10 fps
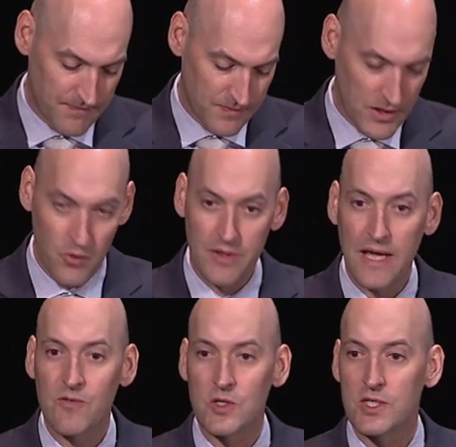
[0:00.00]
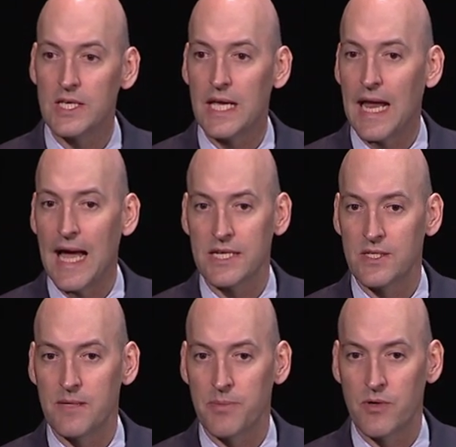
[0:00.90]
You would never see an
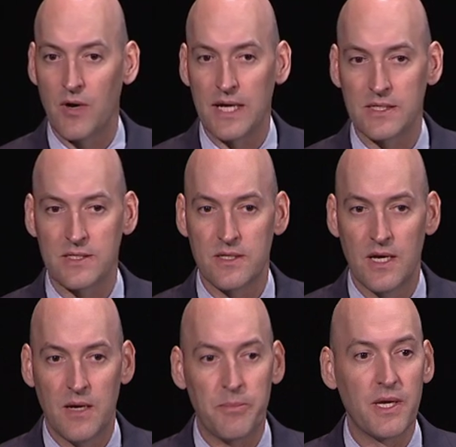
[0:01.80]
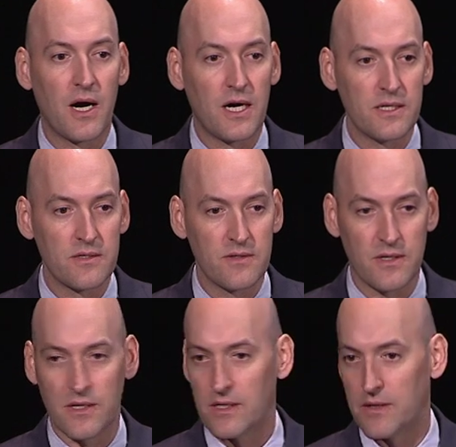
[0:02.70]
accident progress beyond
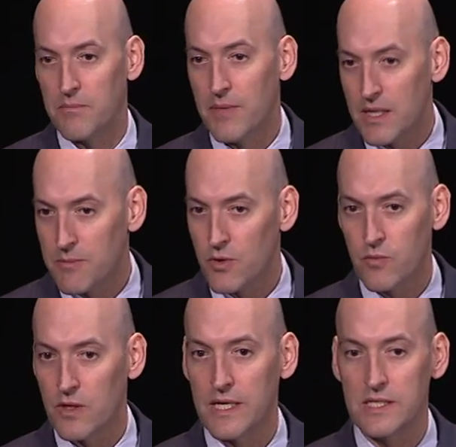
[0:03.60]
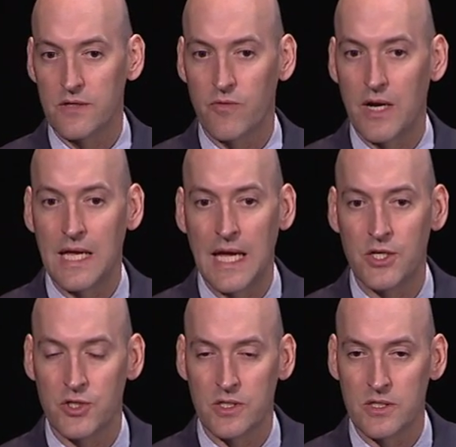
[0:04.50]
a minimal release of
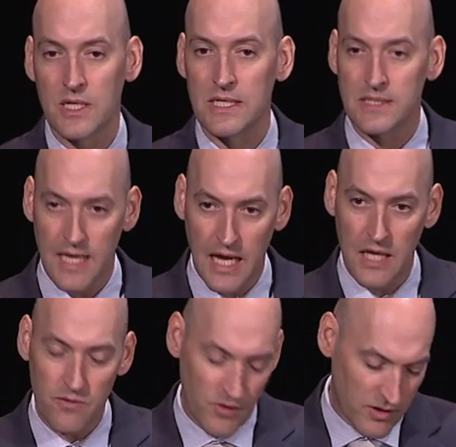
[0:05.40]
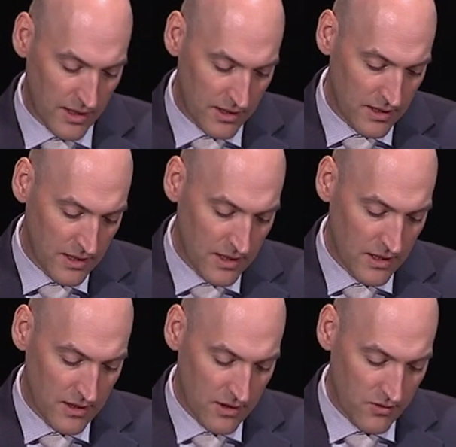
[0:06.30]
radiation contained within
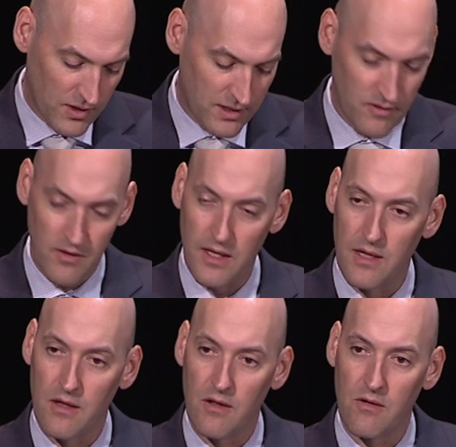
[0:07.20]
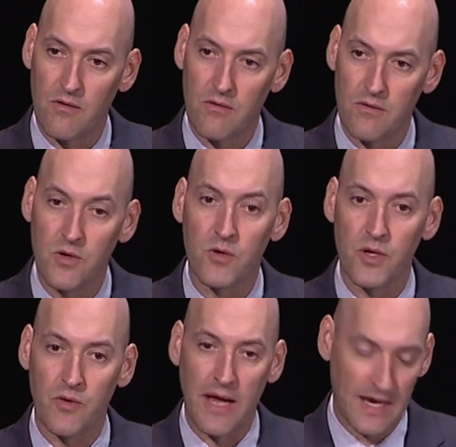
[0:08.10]
the nuclear
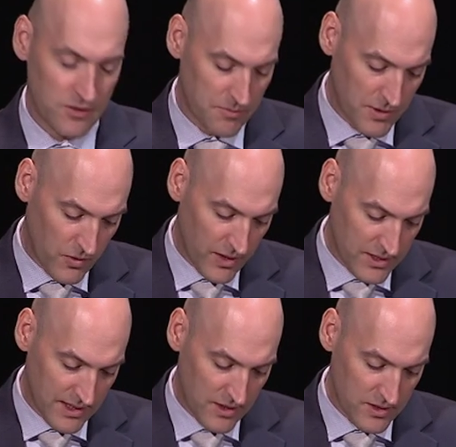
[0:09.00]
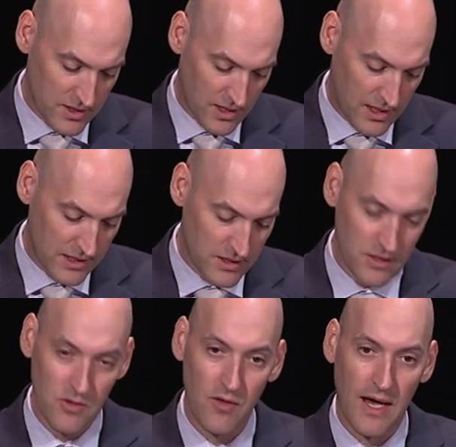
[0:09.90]
reactor buildings that are designed to
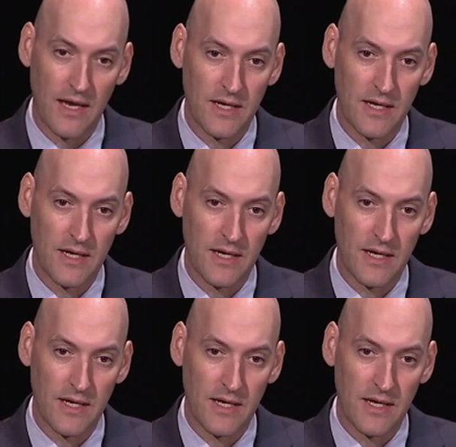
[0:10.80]
do that.